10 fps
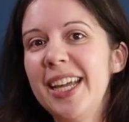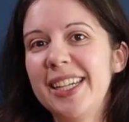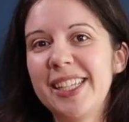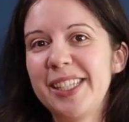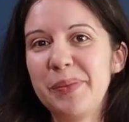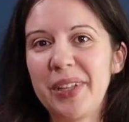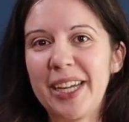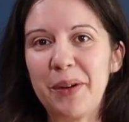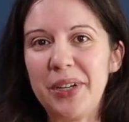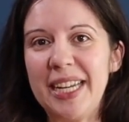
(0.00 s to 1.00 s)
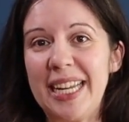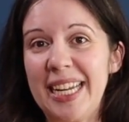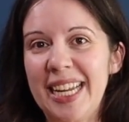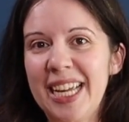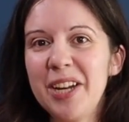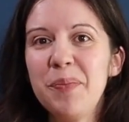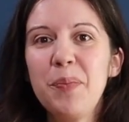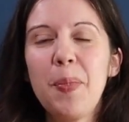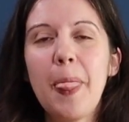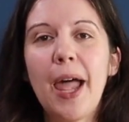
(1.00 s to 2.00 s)
It doesn't seem like I would need it.
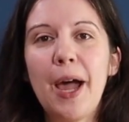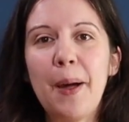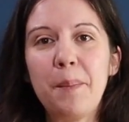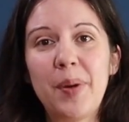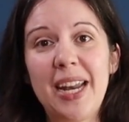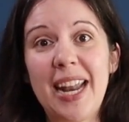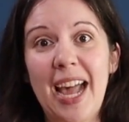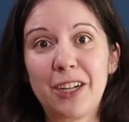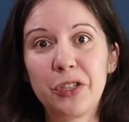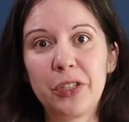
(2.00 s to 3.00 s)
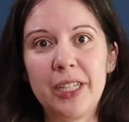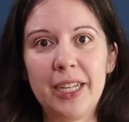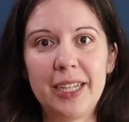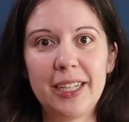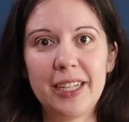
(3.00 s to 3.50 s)
Um, but it actually